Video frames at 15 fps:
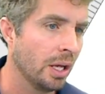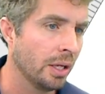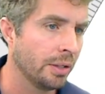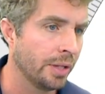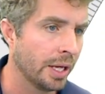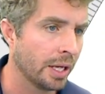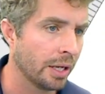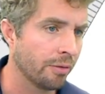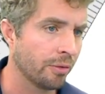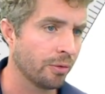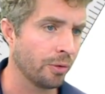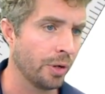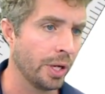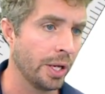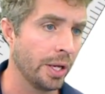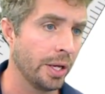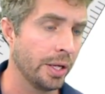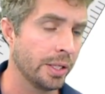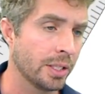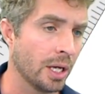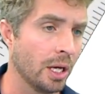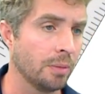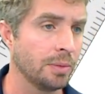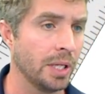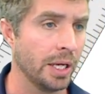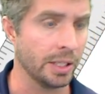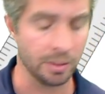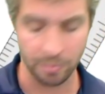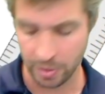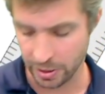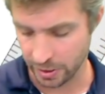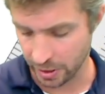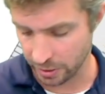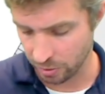-3 times x minus 8.